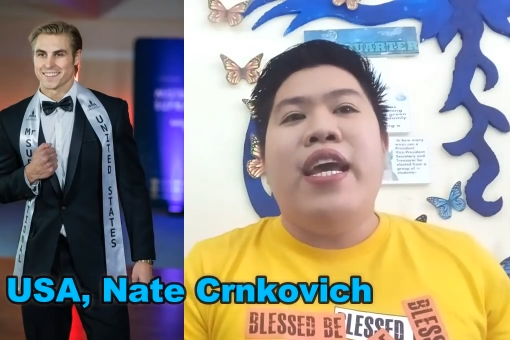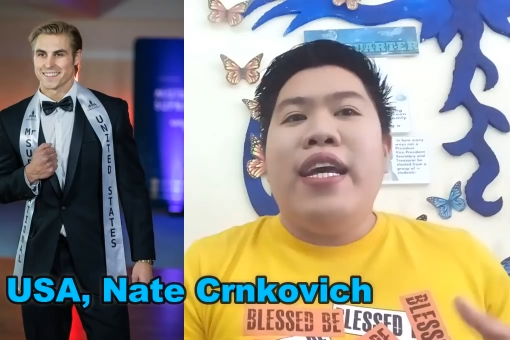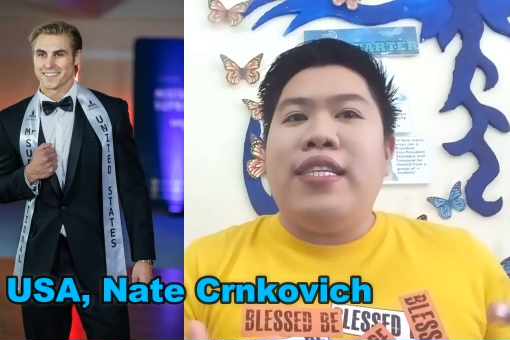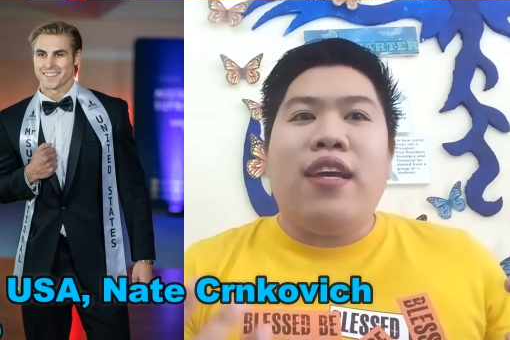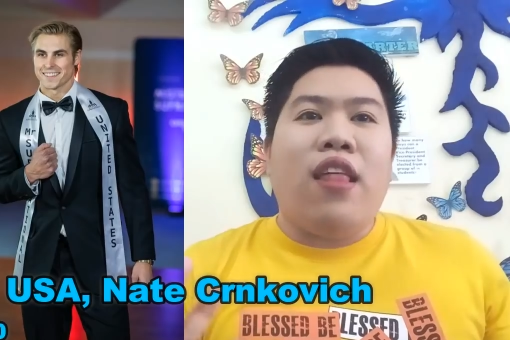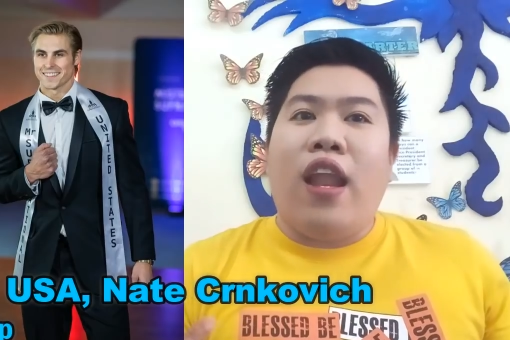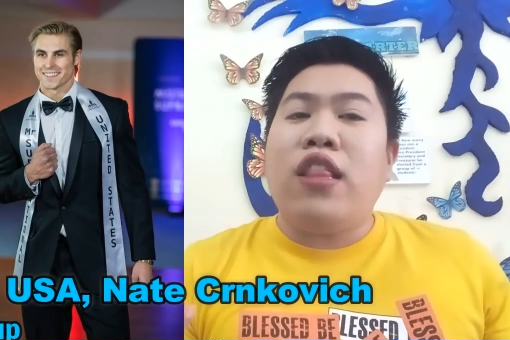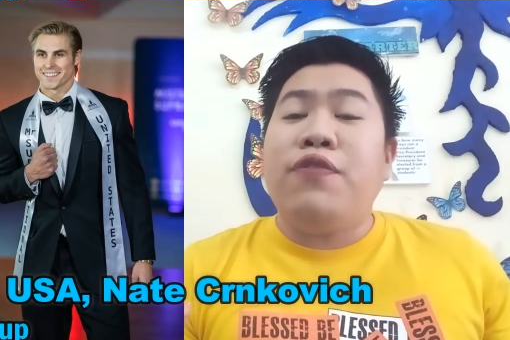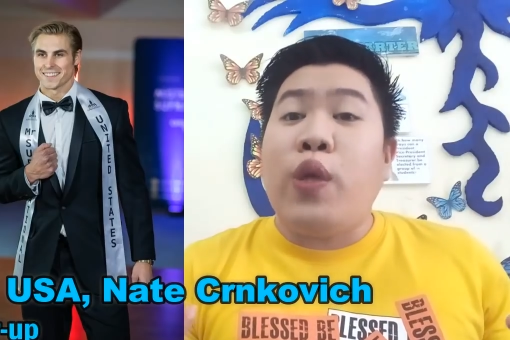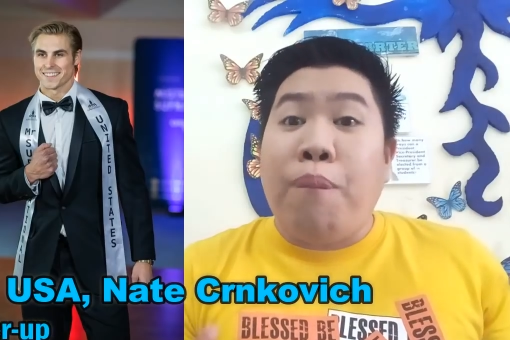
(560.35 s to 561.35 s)
Speaker 1: He's got a lot
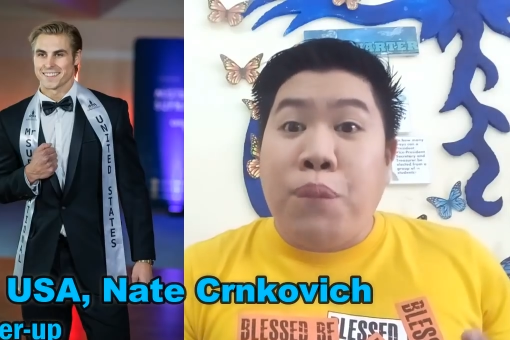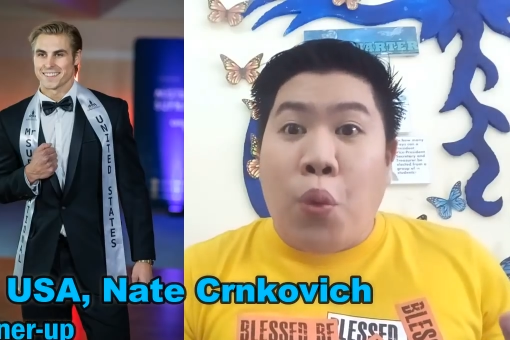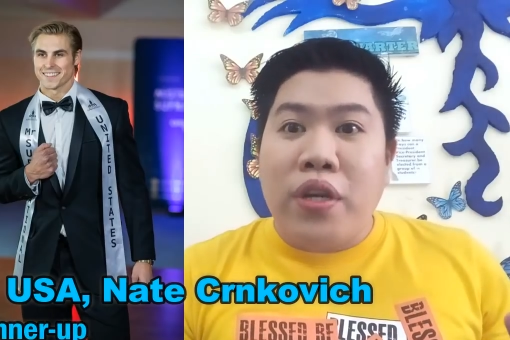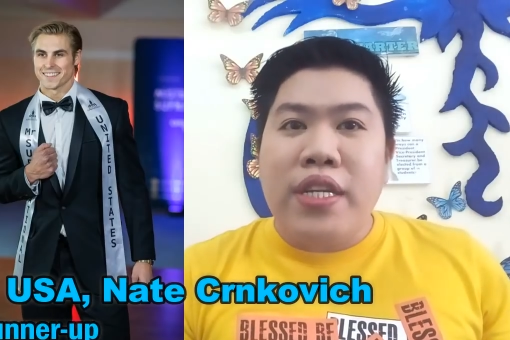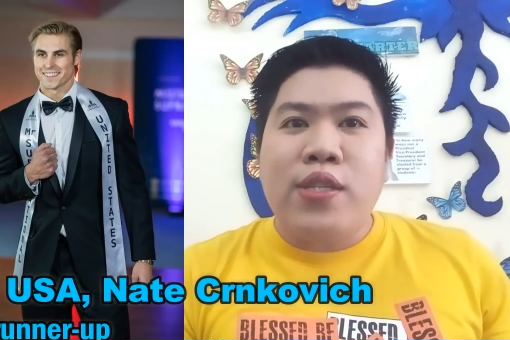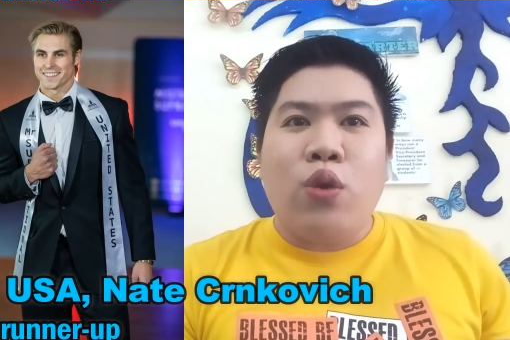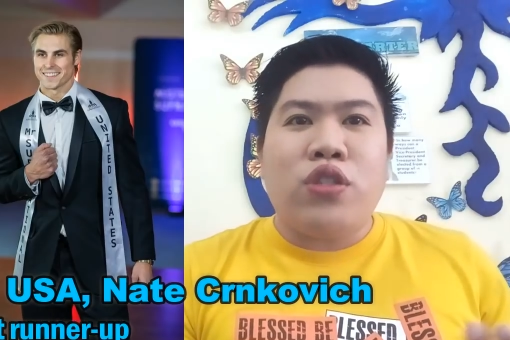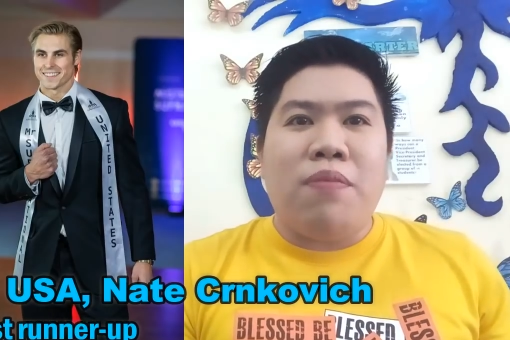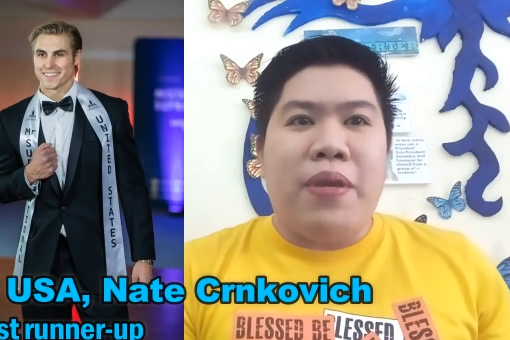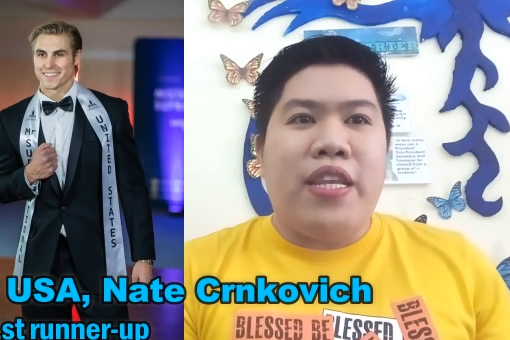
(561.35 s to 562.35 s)
of support in social
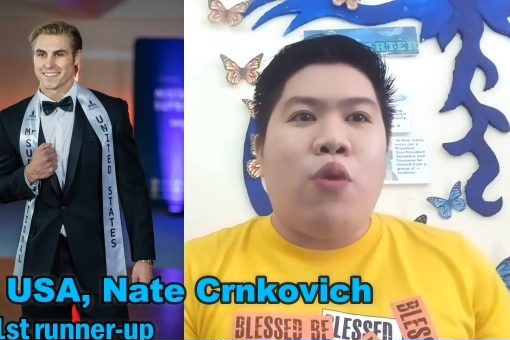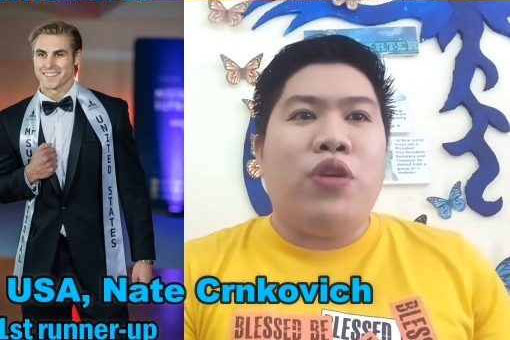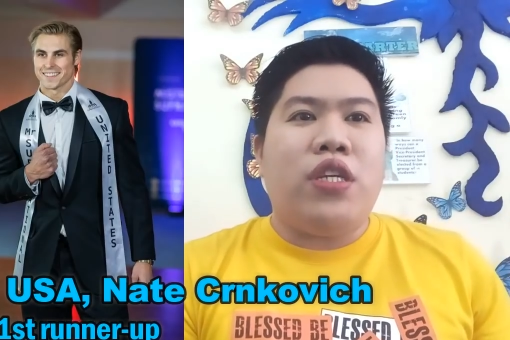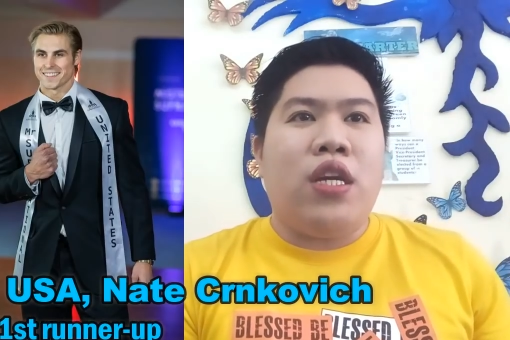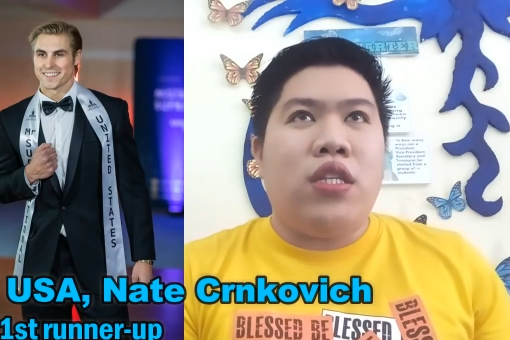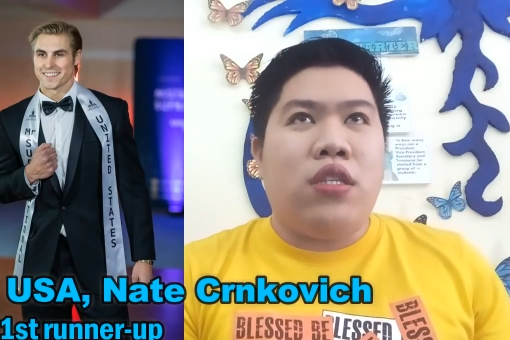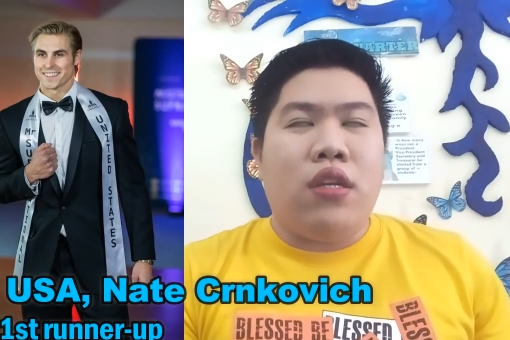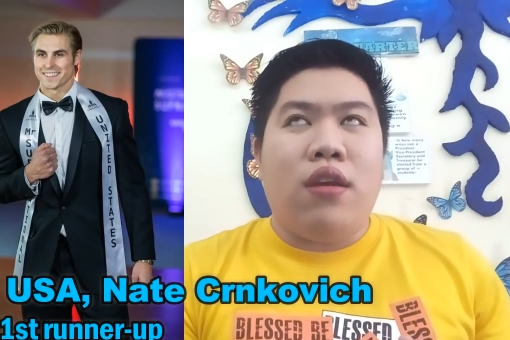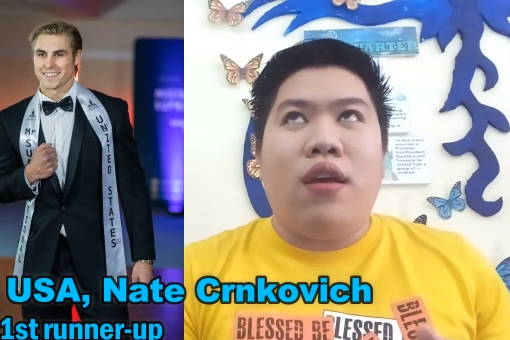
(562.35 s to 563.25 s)
media, which is